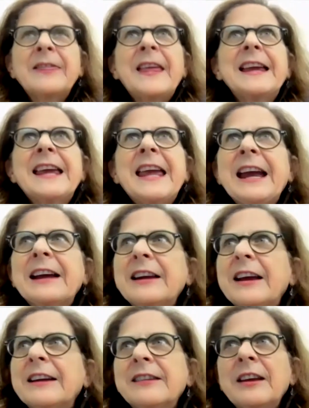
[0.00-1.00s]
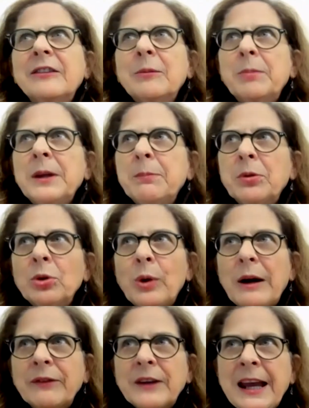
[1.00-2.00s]
They can't attend to people who
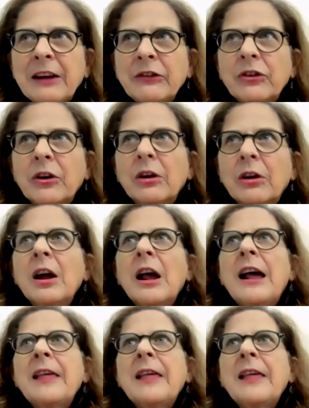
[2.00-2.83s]
have cancer.